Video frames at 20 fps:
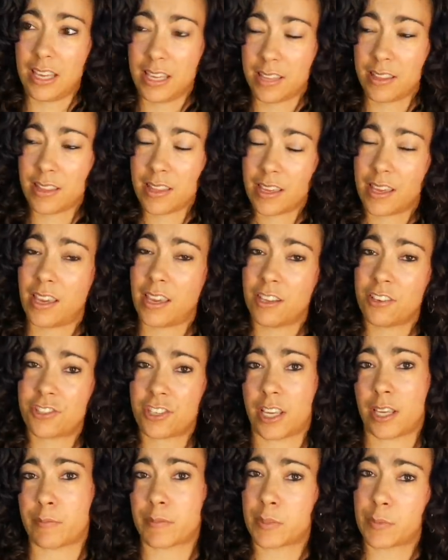In the King
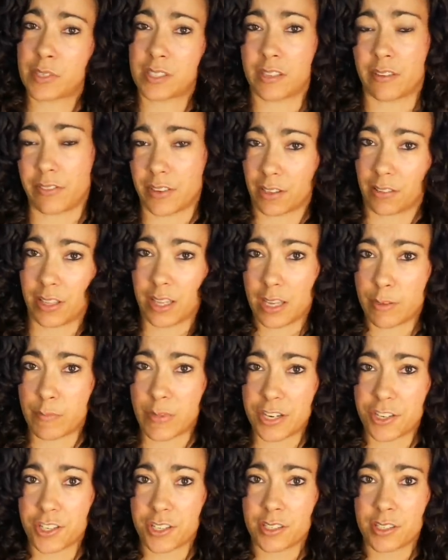James specifically, it
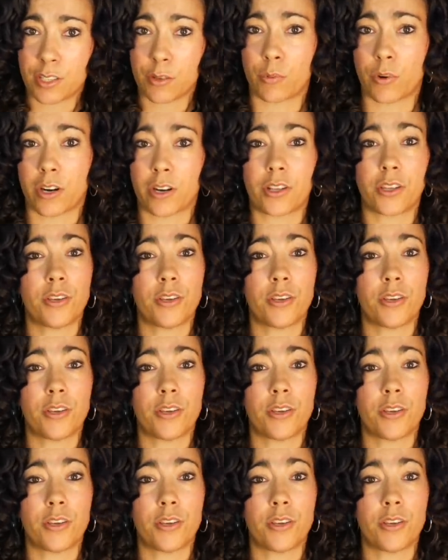mentions the word